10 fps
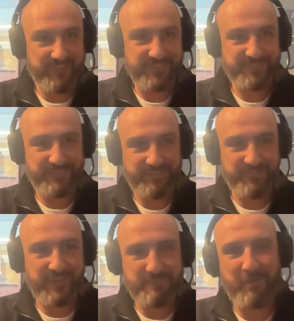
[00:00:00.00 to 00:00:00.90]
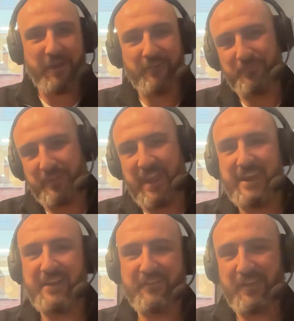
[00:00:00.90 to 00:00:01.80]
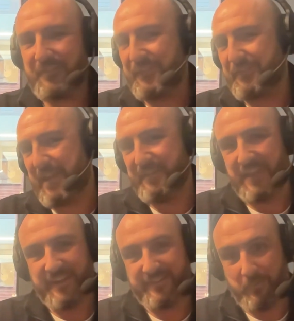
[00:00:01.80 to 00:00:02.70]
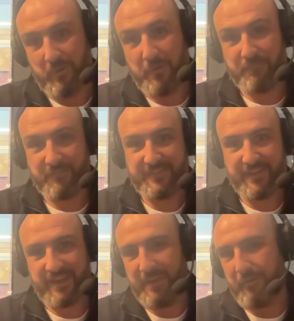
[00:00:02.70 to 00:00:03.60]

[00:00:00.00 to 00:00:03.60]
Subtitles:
it's a fairly marginal gain in terms of the spend, then is it worth risking it?